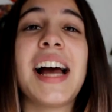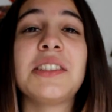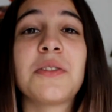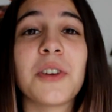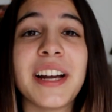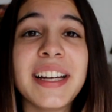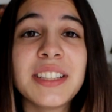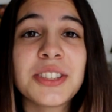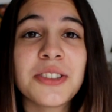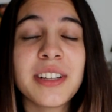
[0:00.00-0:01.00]
As for
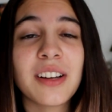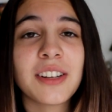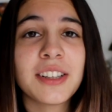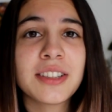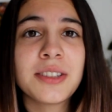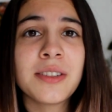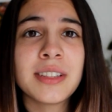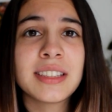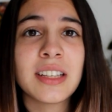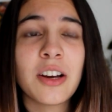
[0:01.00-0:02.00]
history, a lot of
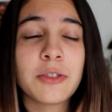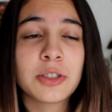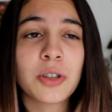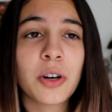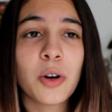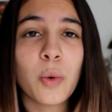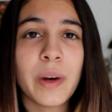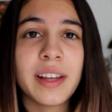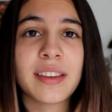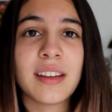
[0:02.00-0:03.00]
students struggle
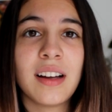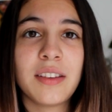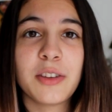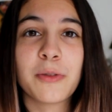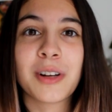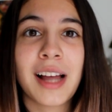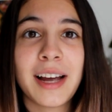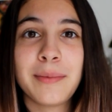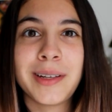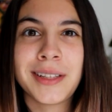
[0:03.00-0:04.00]
with the
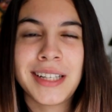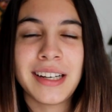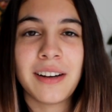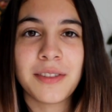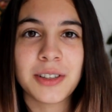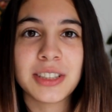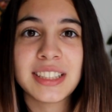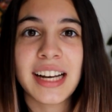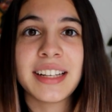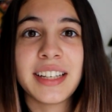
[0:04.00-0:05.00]
reliability of their
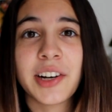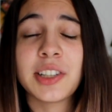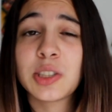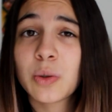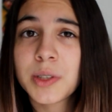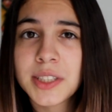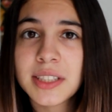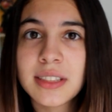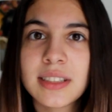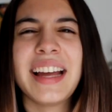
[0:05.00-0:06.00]
secondary sources.